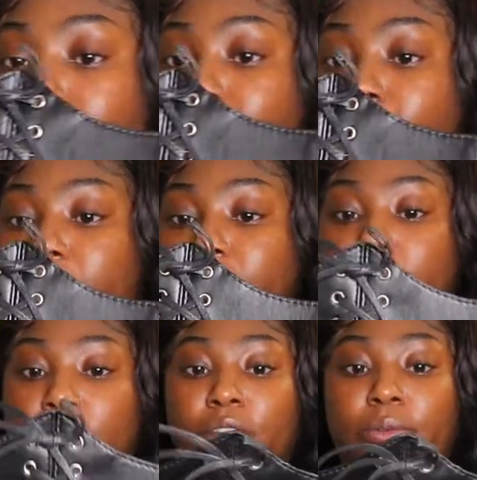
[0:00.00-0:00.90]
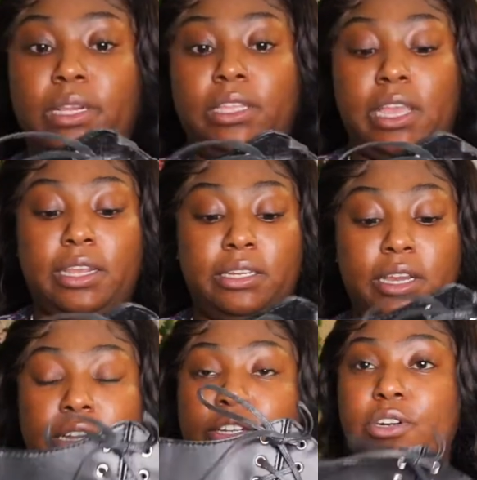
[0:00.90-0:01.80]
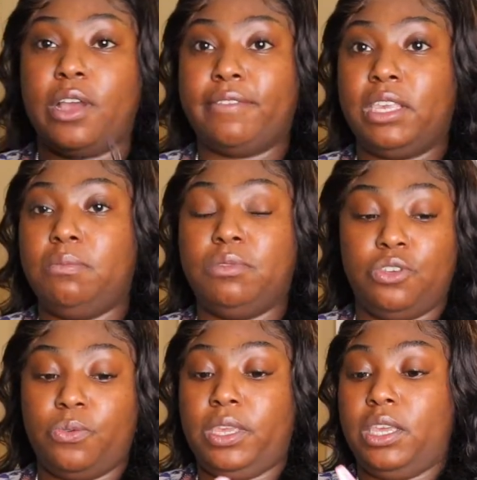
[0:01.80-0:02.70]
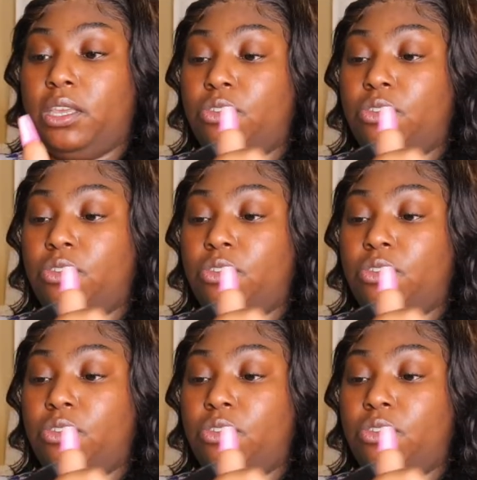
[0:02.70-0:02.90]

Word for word: I like how it's already like done. You don't have to keep doing it.